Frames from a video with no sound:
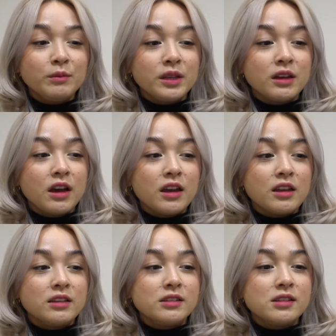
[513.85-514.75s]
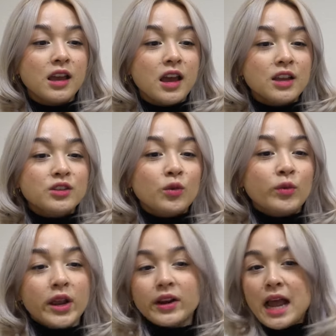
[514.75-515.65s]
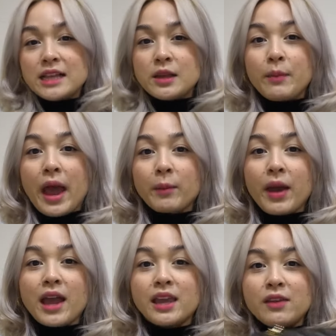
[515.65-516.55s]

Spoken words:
because to wear it as a backpack,